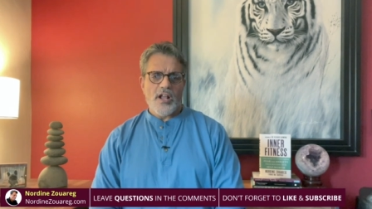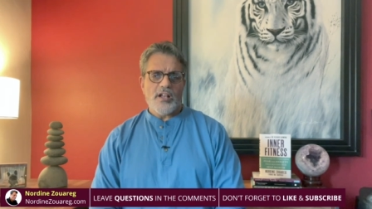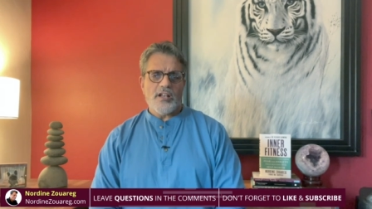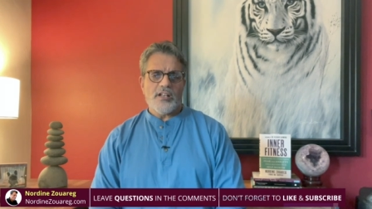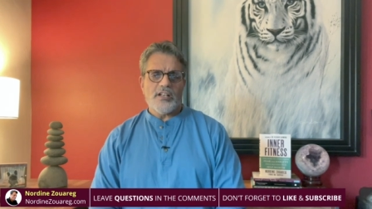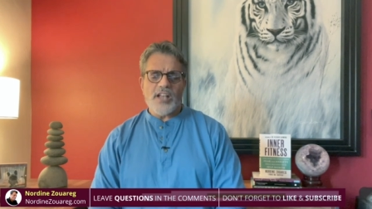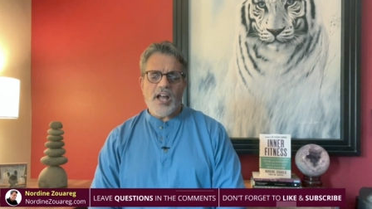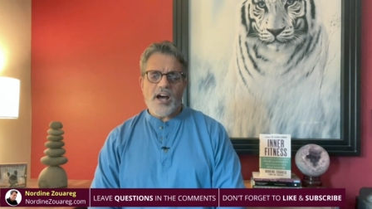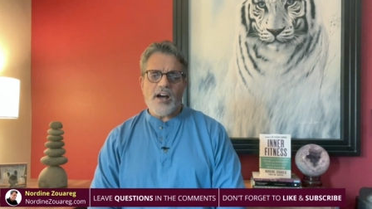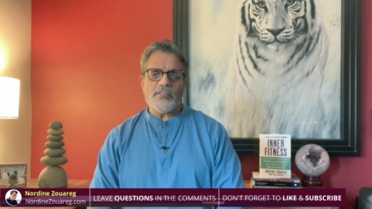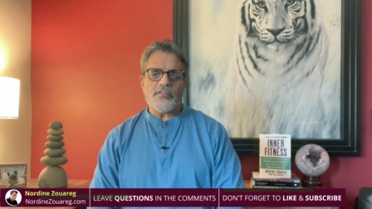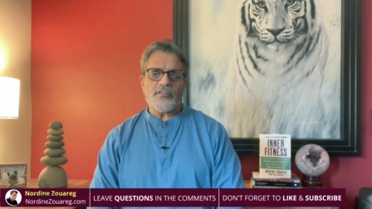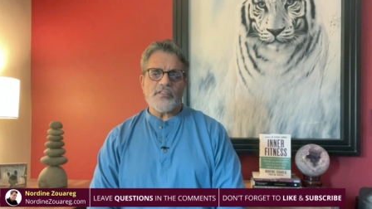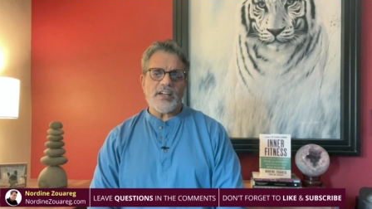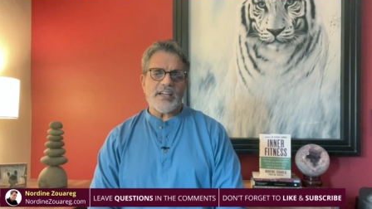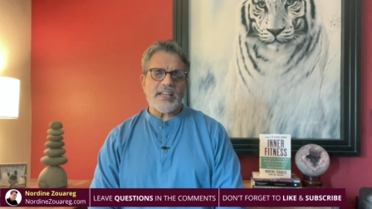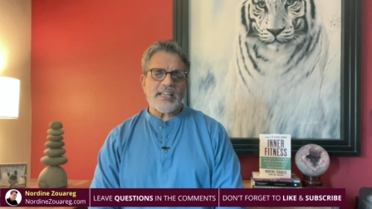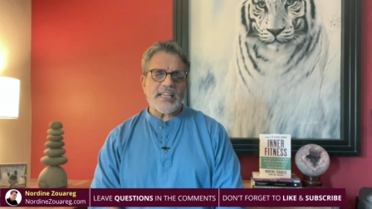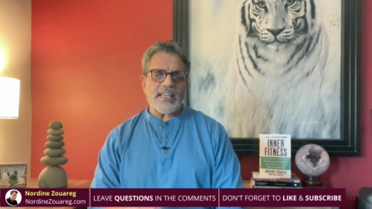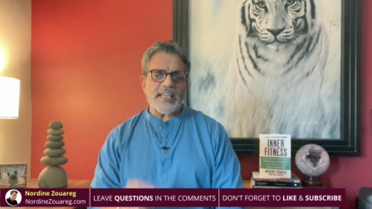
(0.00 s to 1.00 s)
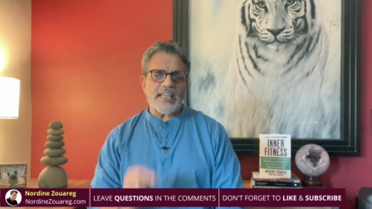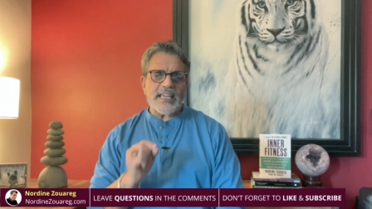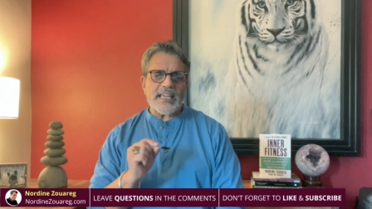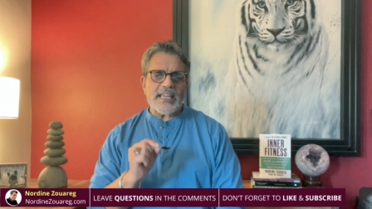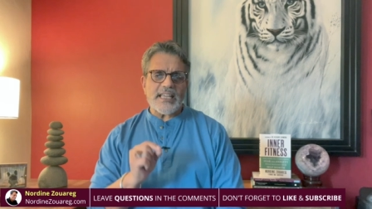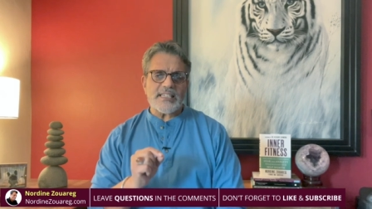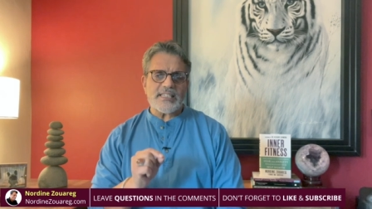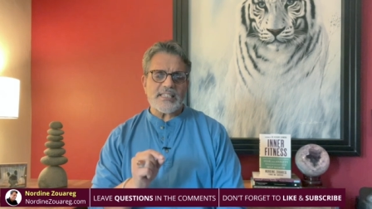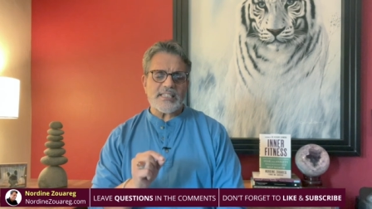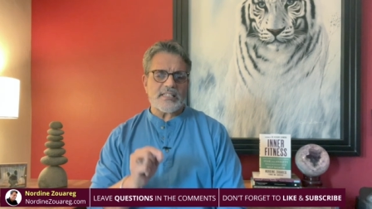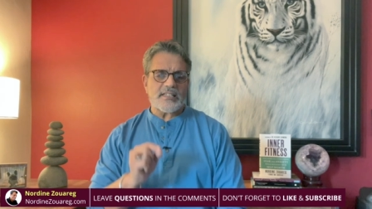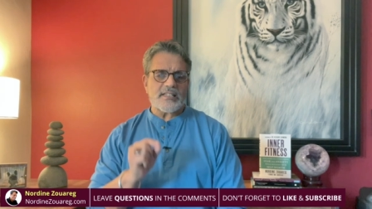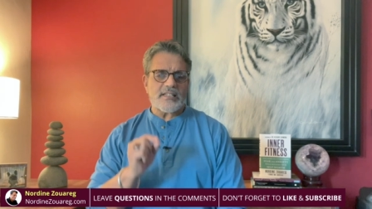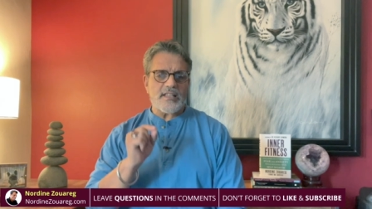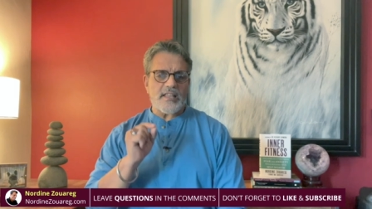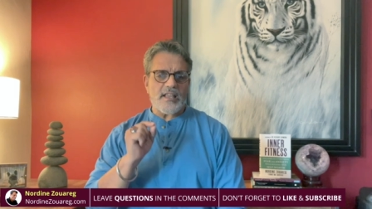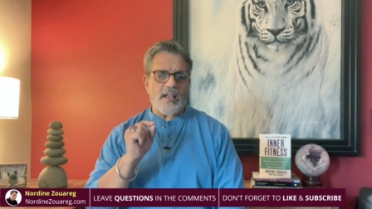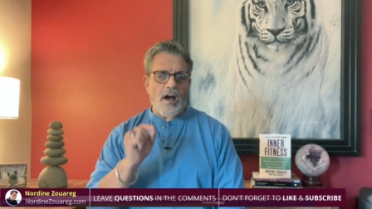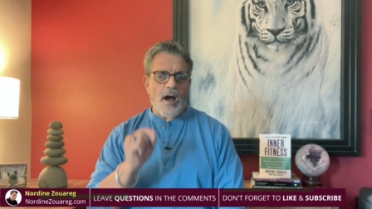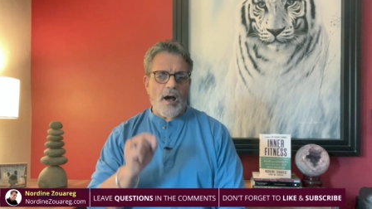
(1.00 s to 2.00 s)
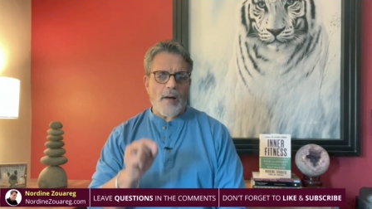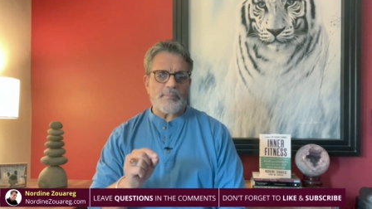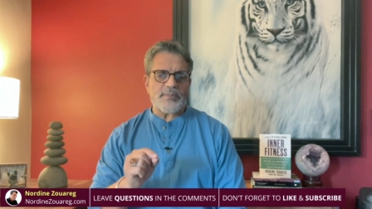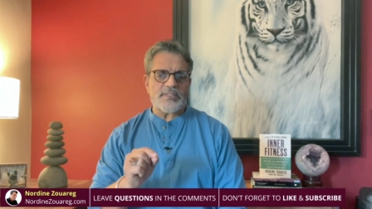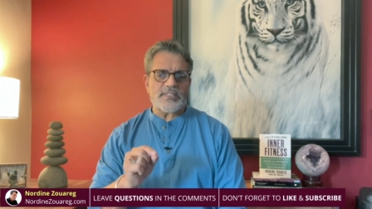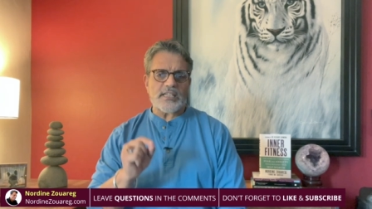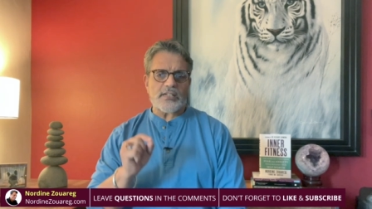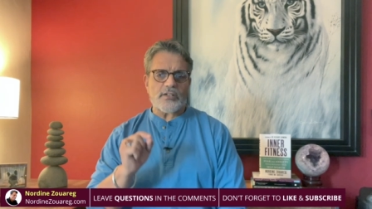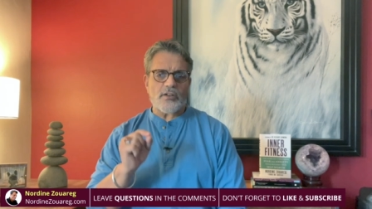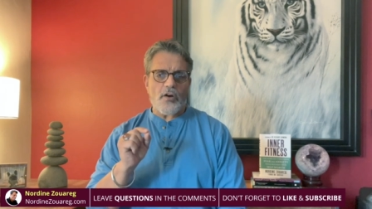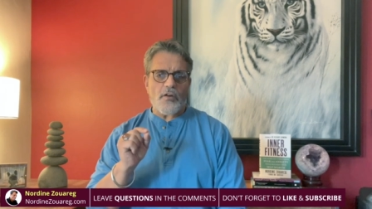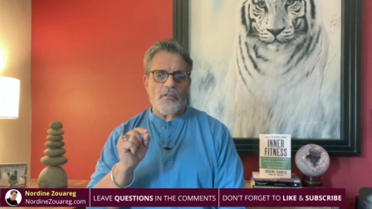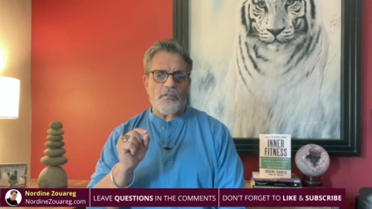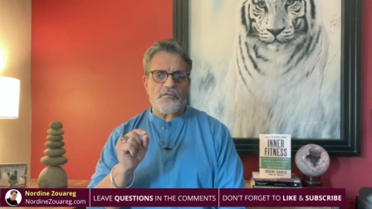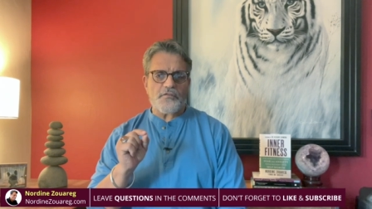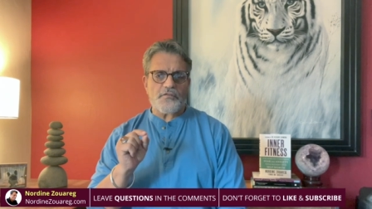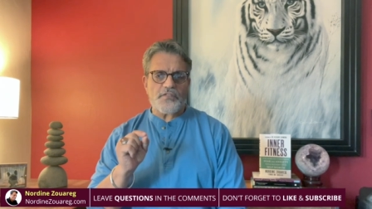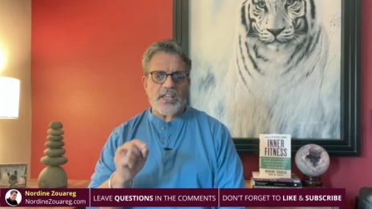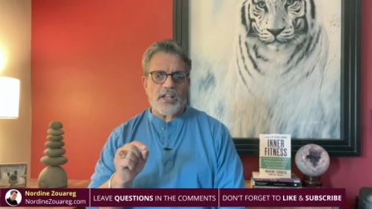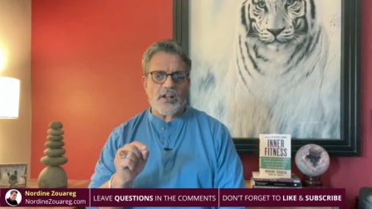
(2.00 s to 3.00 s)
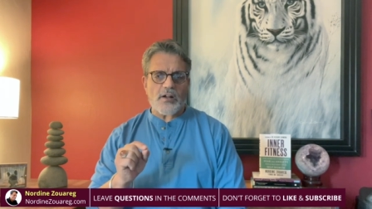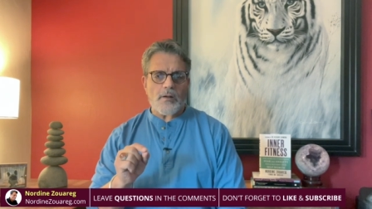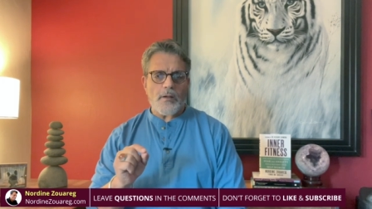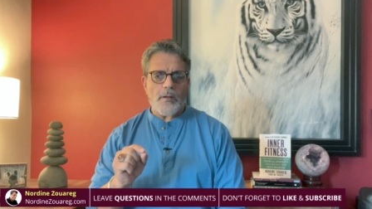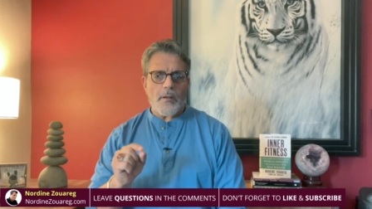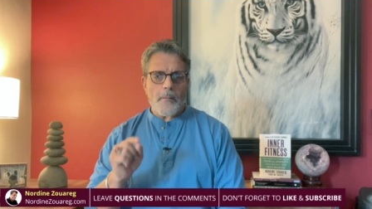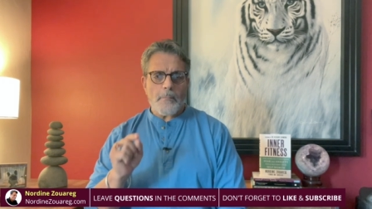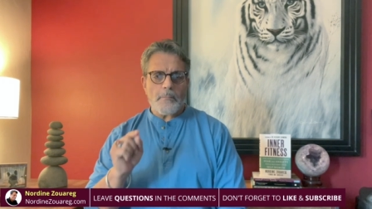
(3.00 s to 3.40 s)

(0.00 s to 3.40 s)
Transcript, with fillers: Love is the opposite of fear